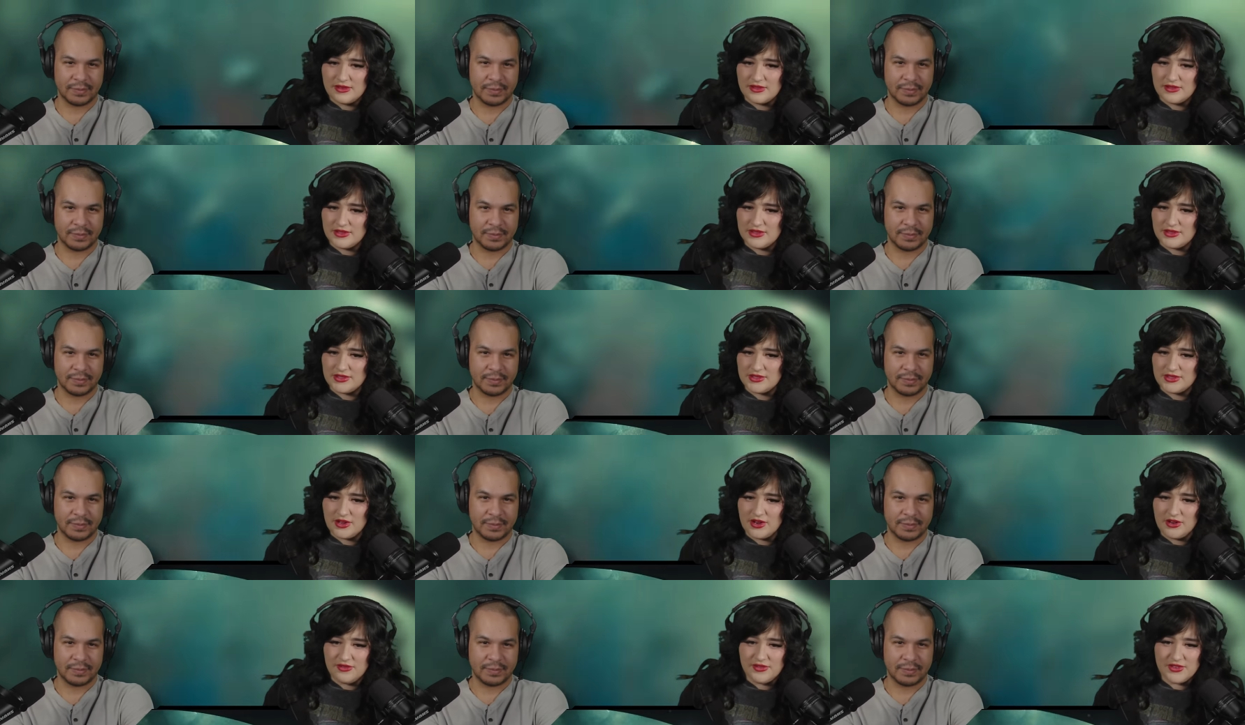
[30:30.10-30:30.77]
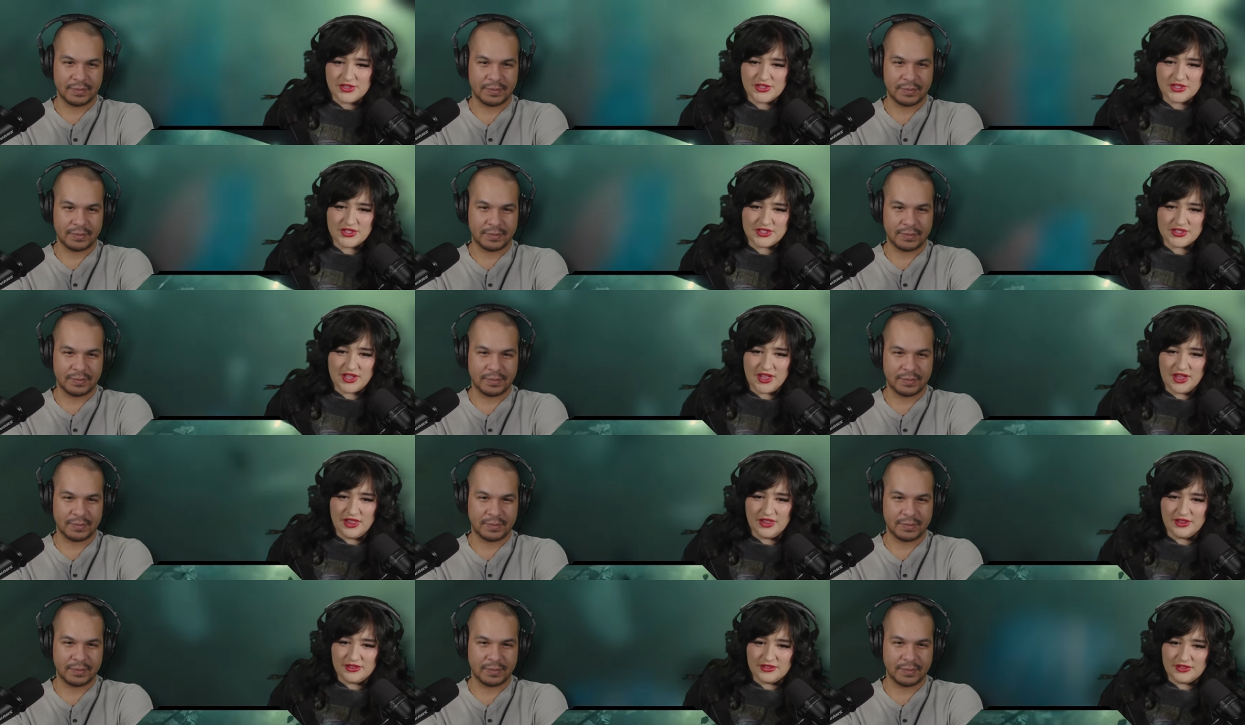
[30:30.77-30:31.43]
Speaker 1: starfish is
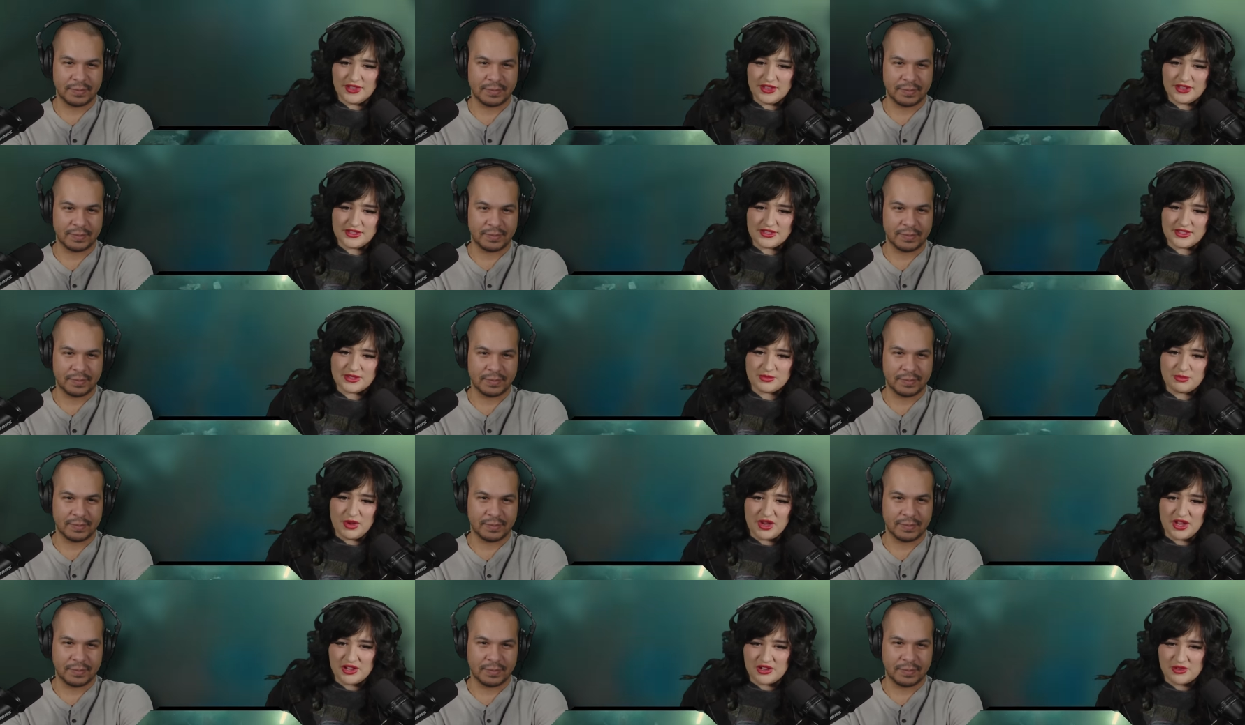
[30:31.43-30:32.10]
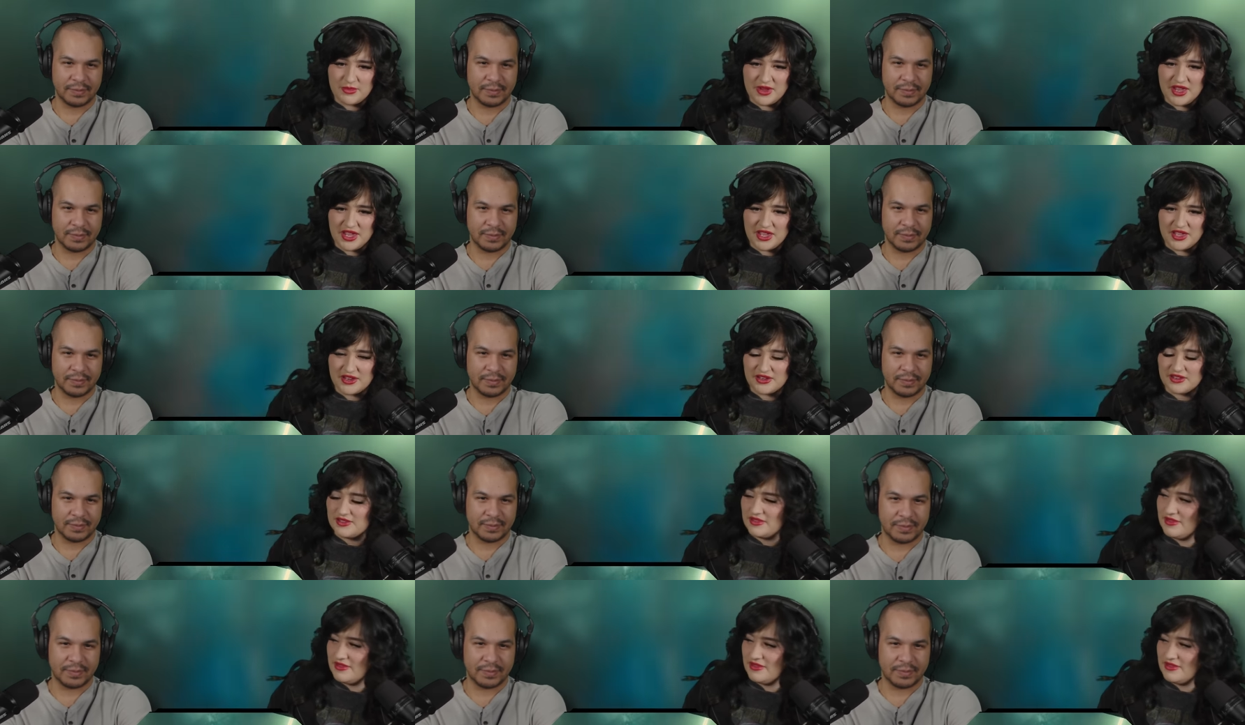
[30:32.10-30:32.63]
colored like Spider-Man.